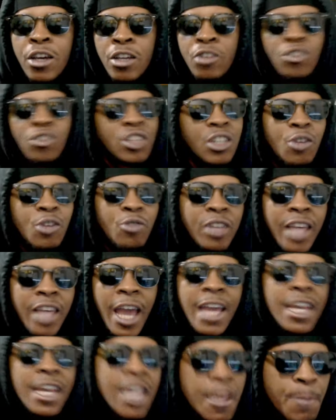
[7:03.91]
You're still
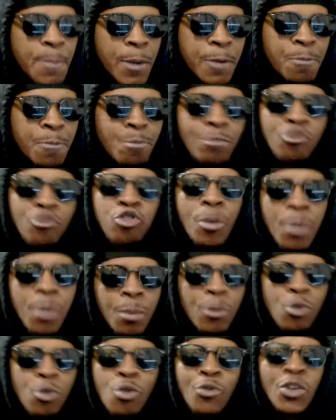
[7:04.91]
gatekeeping dribble
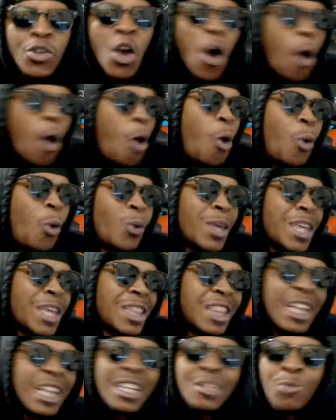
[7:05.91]
moves. Oh, we
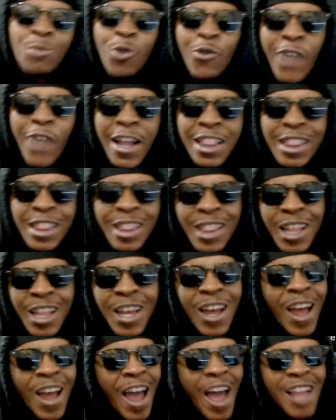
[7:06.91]
get this move at
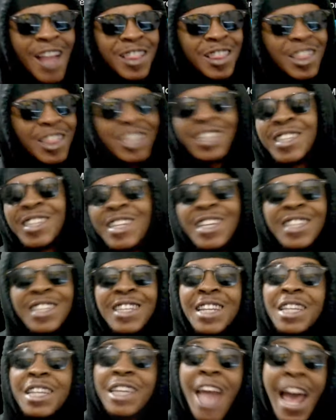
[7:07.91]
at this
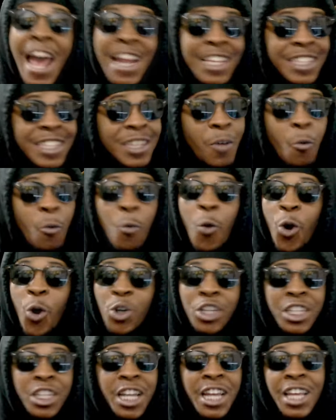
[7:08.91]
season. That is the
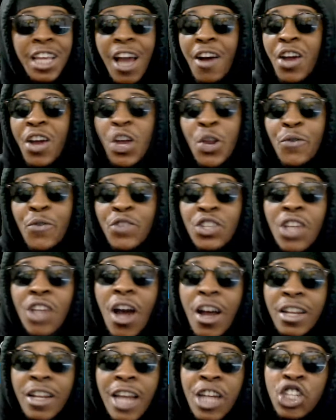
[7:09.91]
worst thing y'all could have
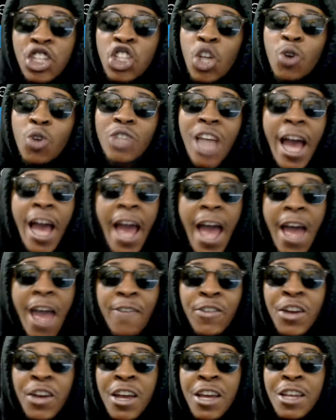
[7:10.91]
done. That shows y'all
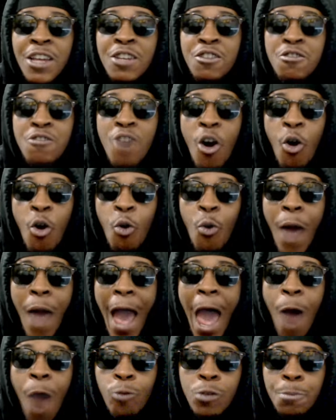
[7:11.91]
have no
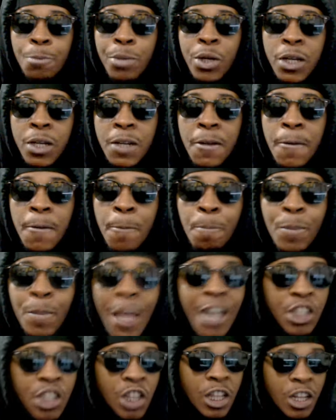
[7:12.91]
output.
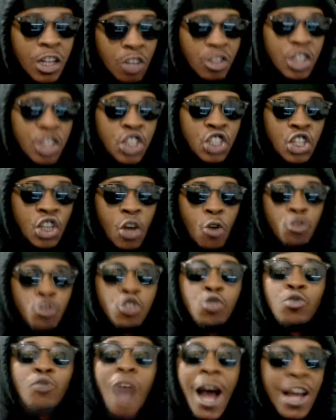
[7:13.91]
That literally
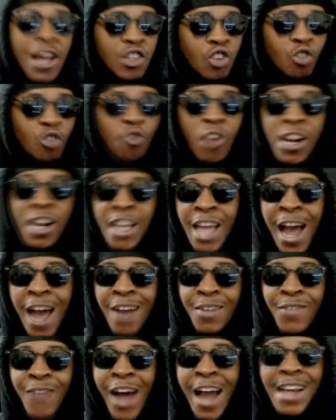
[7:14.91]
shows you guys are running
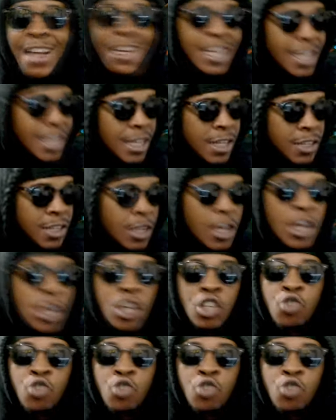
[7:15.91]
out of ideas.